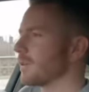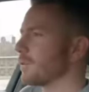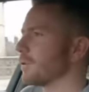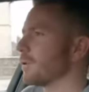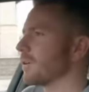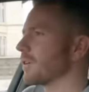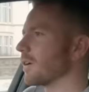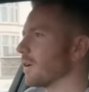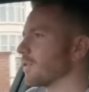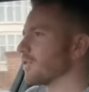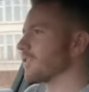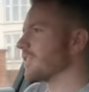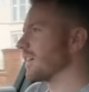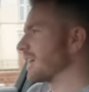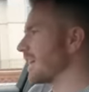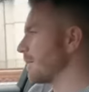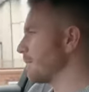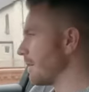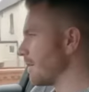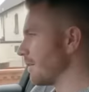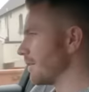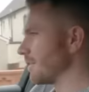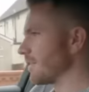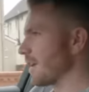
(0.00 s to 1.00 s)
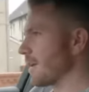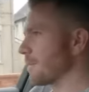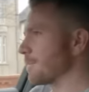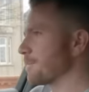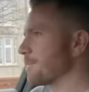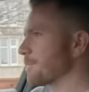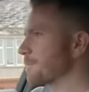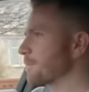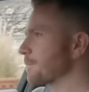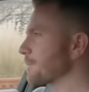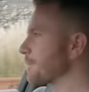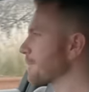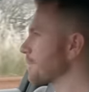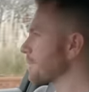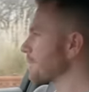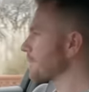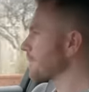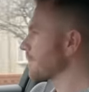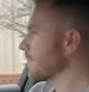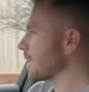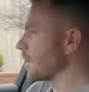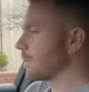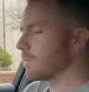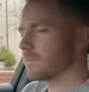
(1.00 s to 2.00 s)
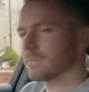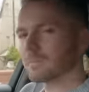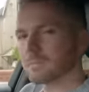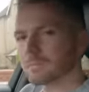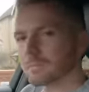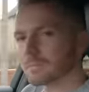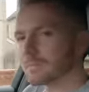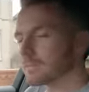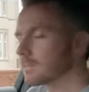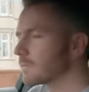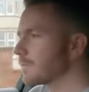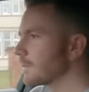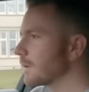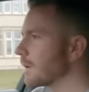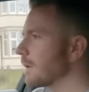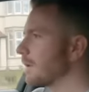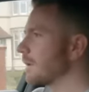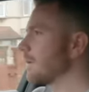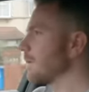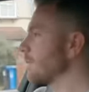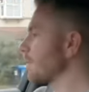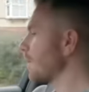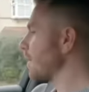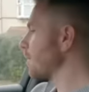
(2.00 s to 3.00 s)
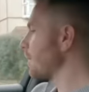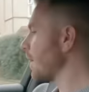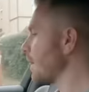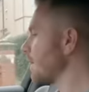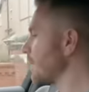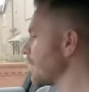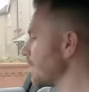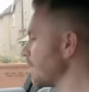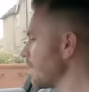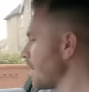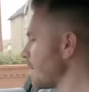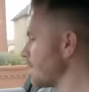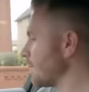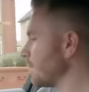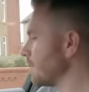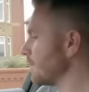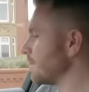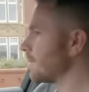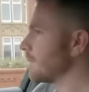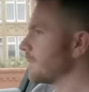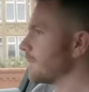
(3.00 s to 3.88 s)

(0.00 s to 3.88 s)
Thought I'd got sticky mirrors then. Oh, got a mind of their own.